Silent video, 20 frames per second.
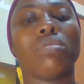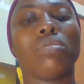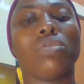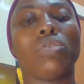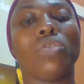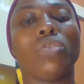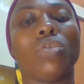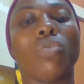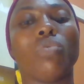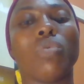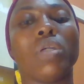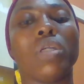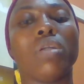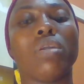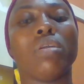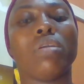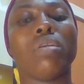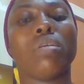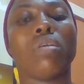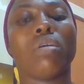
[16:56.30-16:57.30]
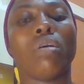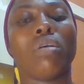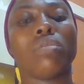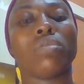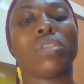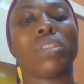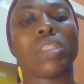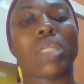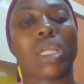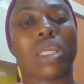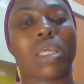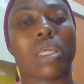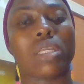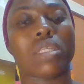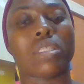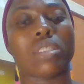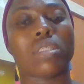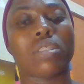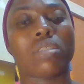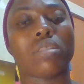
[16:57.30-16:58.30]
you will uncheck
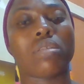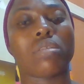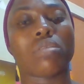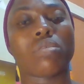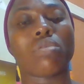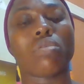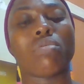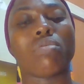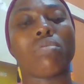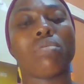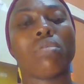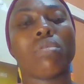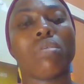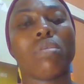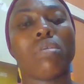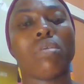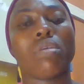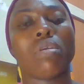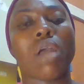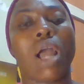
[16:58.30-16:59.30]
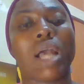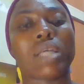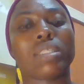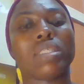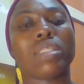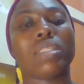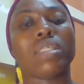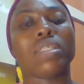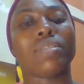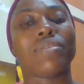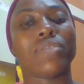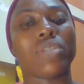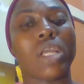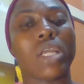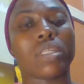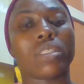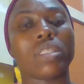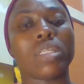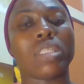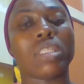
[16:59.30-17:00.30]
it. So as it is
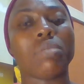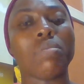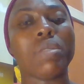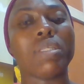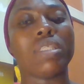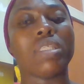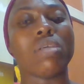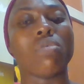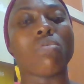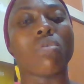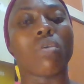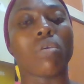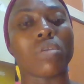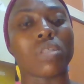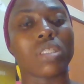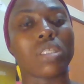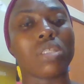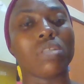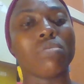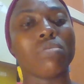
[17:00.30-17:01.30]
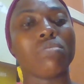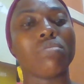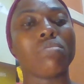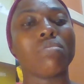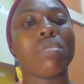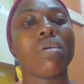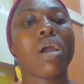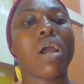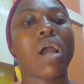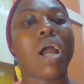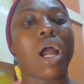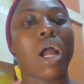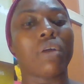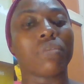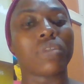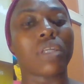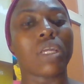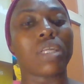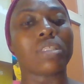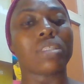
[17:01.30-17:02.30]
checked, it means they will continue
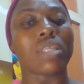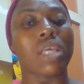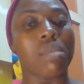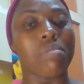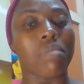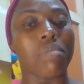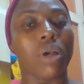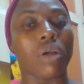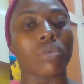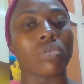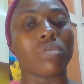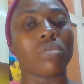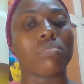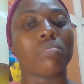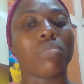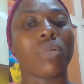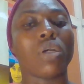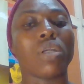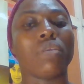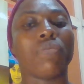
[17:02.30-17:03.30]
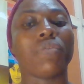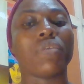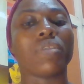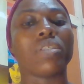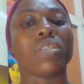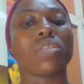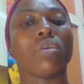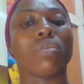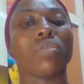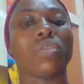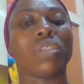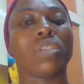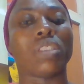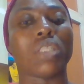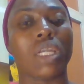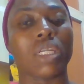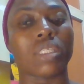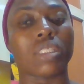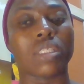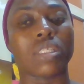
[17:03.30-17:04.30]
after timeout. But if it is
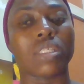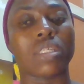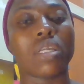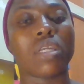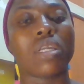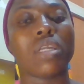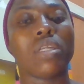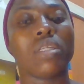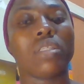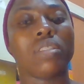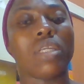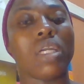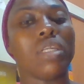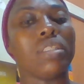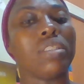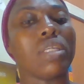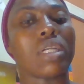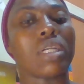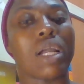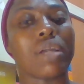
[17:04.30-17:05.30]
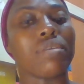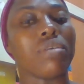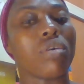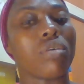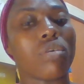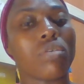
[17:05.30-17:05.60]
unchecked, then they cannot